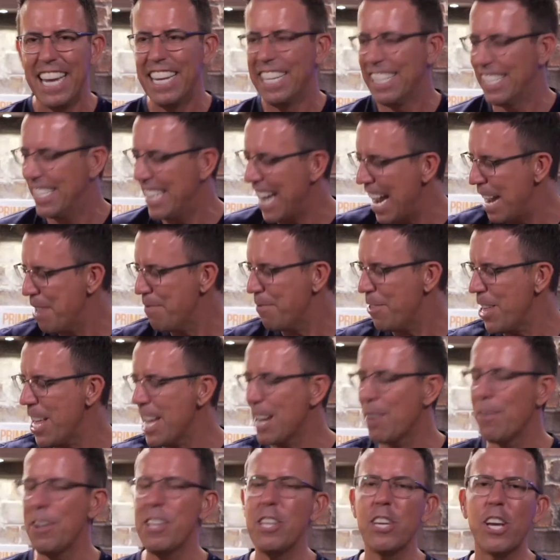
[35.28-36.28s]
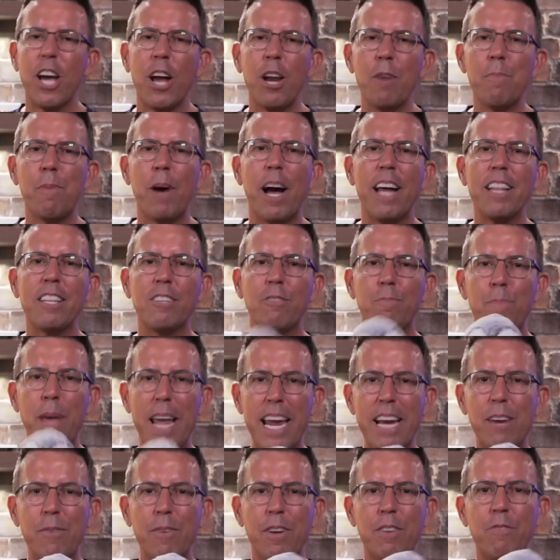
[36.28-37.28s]
Same thing, when you go to buy this
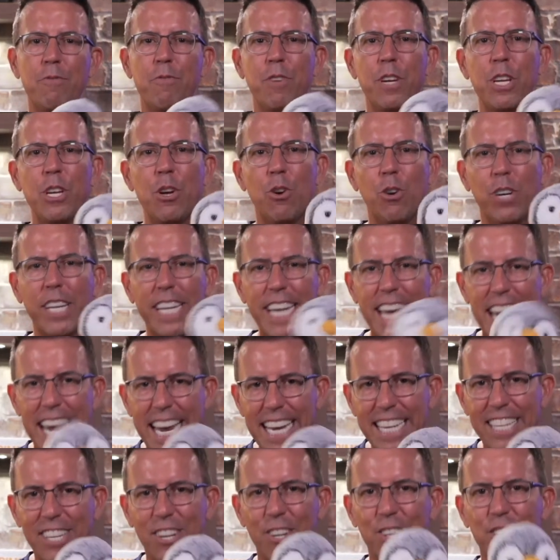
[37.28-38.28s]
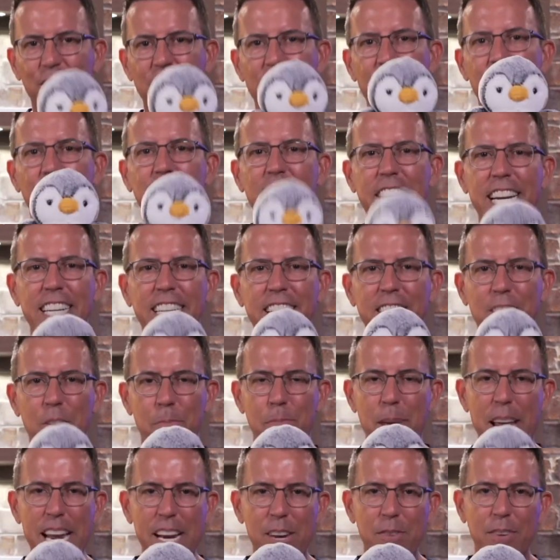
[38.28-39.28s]
penguin for your kid because they're addicted to
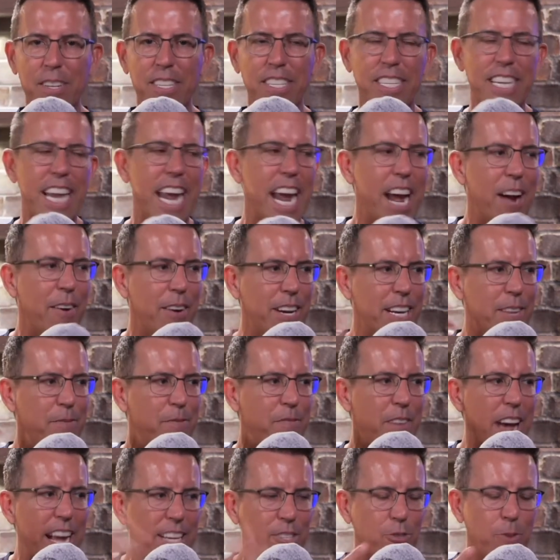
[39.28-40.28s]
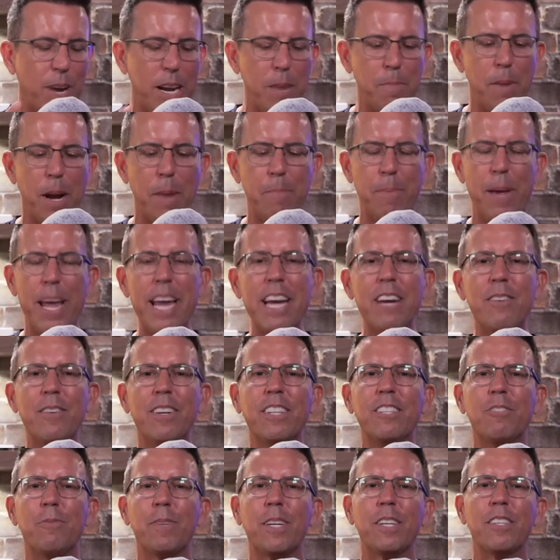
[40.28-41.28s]
penguins now and infatuated by
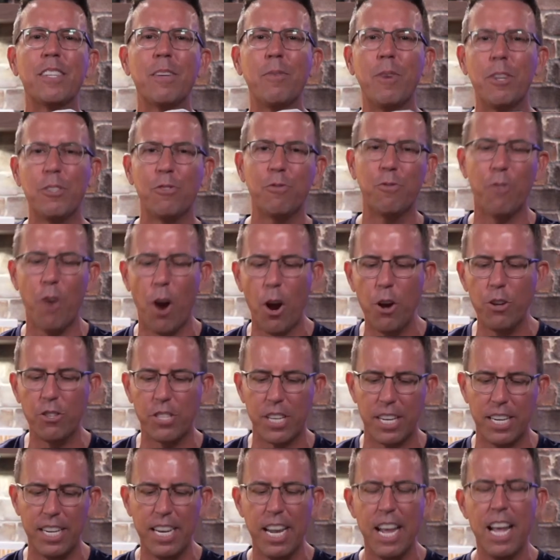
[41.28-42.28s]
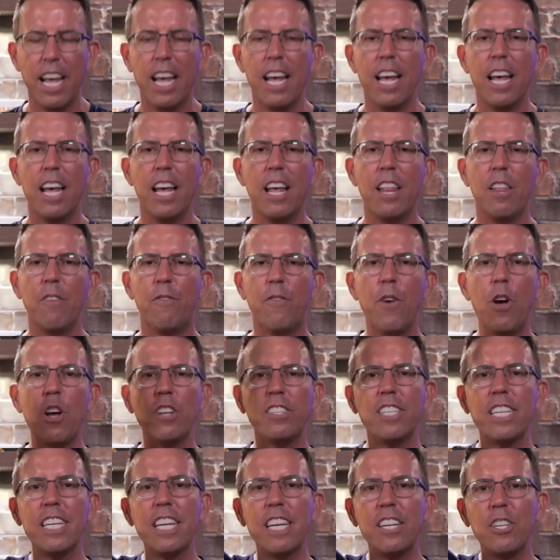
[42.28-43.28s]
penguins because they watch Frozen, the
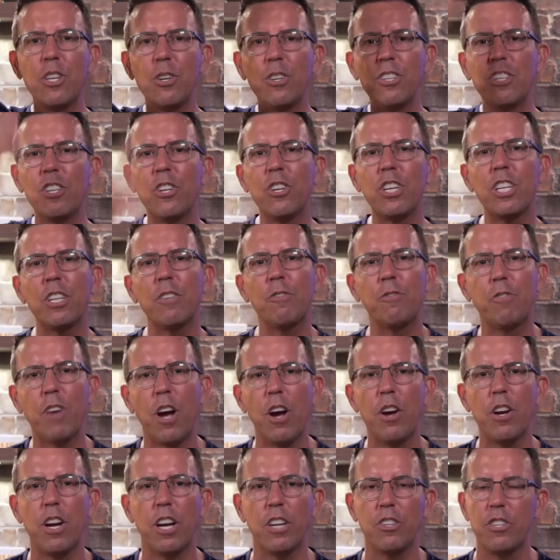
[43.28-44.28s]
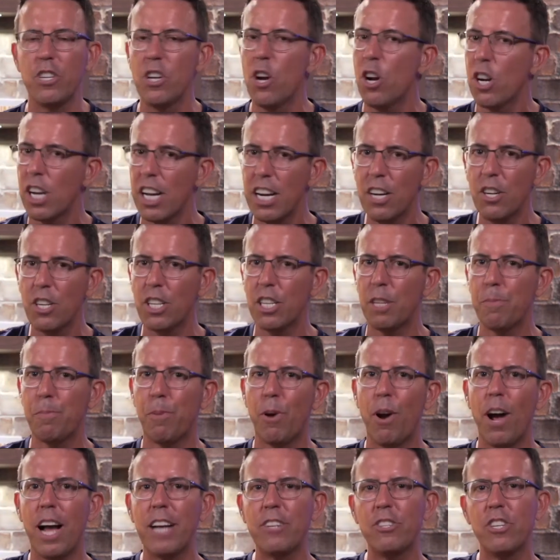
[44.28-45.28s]
first thing you're going to do is look at the photos. You're not going to look at the
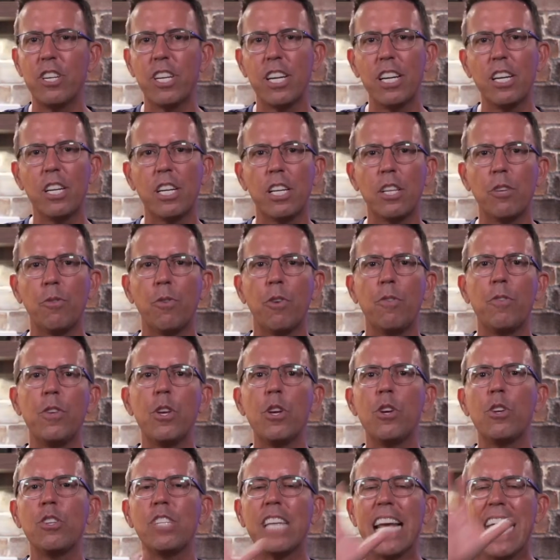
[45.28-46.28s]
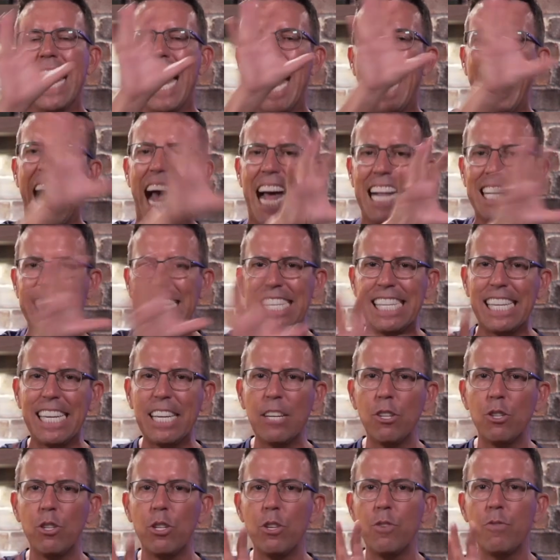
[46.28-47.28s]
price, you're not going to look at the reviews
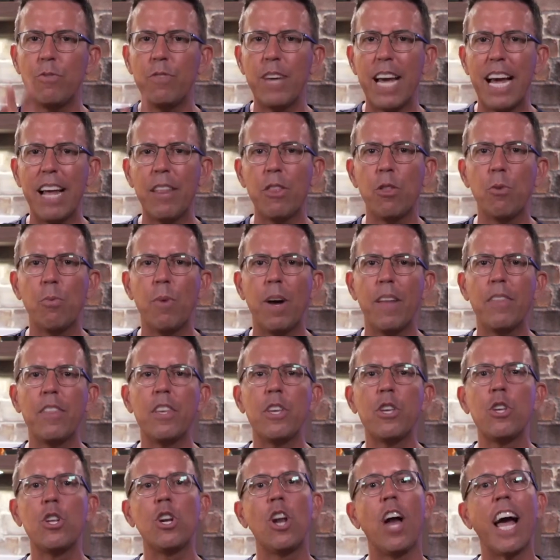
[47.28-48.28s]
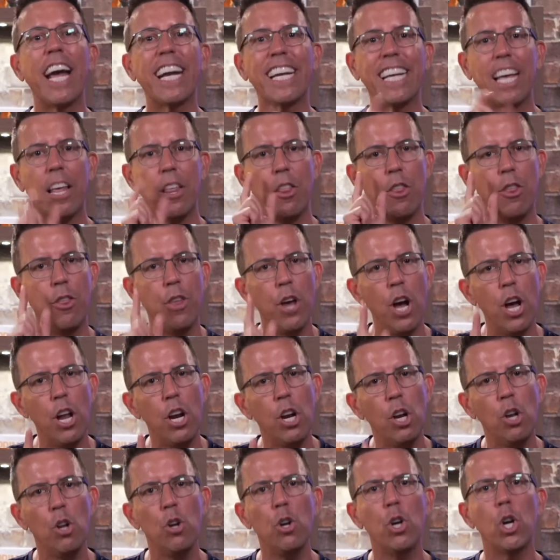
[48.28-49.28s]
until you found the one that you like the
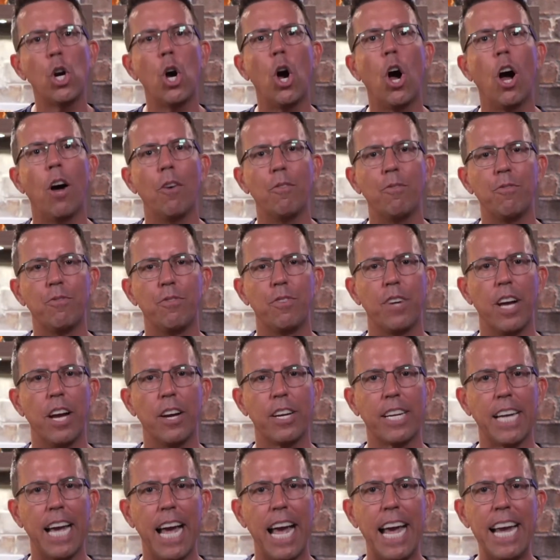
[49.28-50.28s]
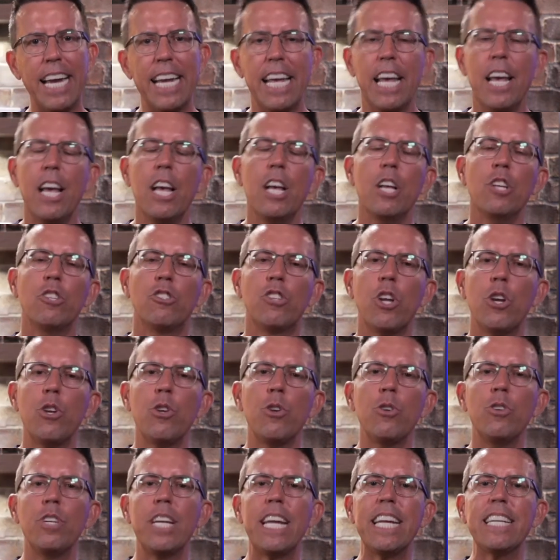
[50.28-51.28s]
look of, okay? So
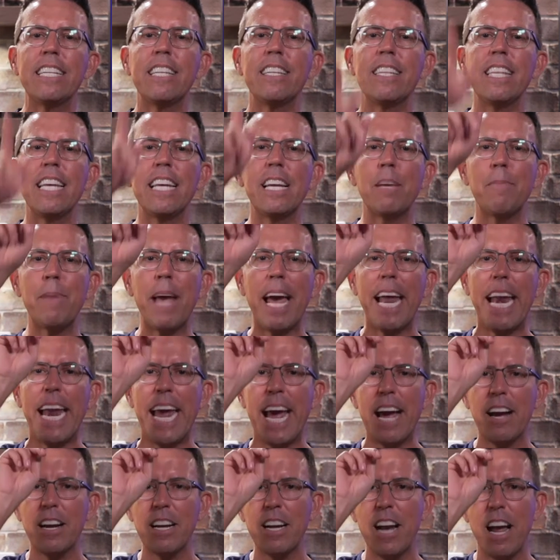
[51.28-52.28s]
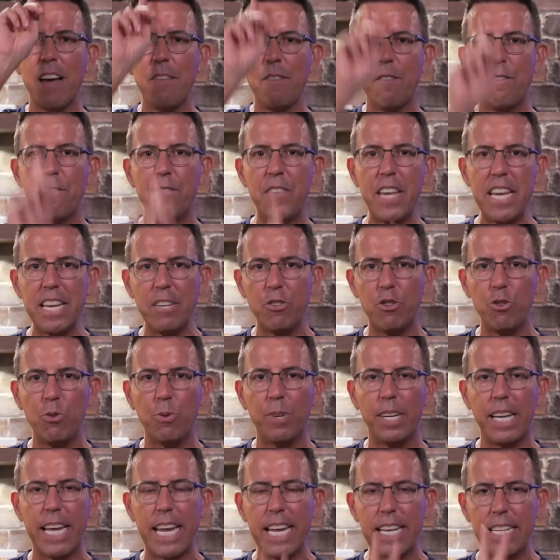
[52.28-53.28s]
you need to think about, how can I
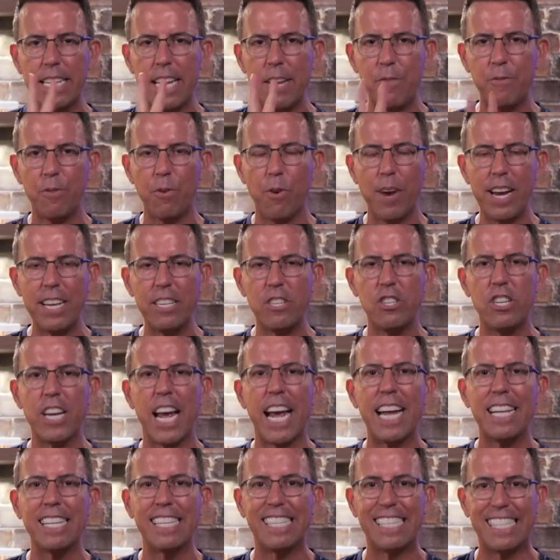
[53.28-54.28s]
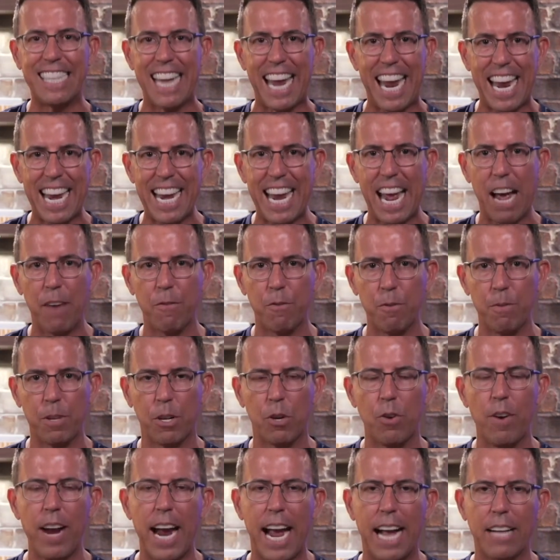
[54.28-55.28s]
visually differentiate and stand out from the
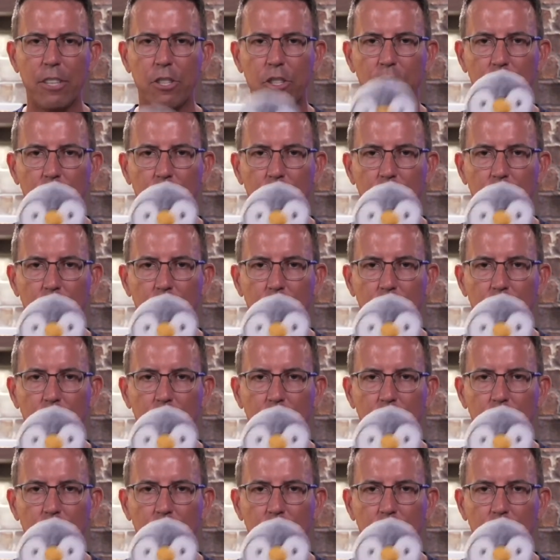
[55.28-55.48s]
crowd?